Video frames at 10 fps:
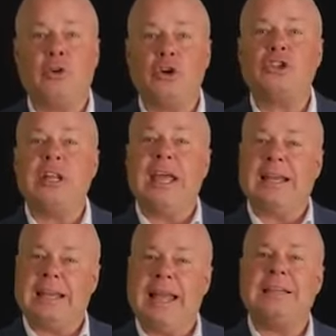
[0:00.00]
Virgin
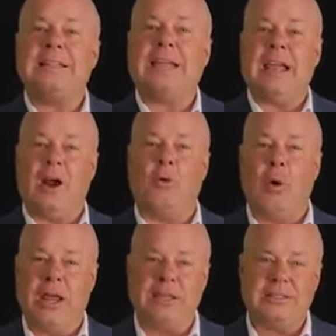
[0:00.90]
Atlantic
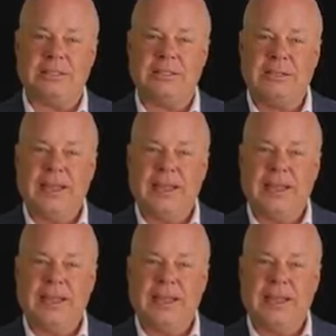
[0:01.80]
Airways